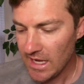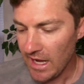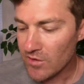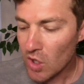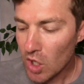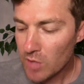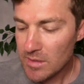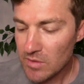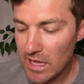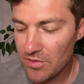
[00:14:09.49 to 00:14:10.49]
And there are
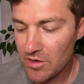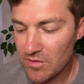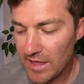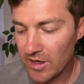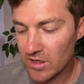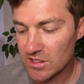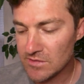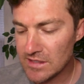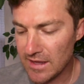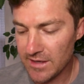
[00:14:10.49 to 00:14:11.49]
people out there that are
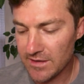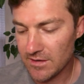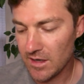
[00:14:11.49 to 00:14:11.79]
doing that.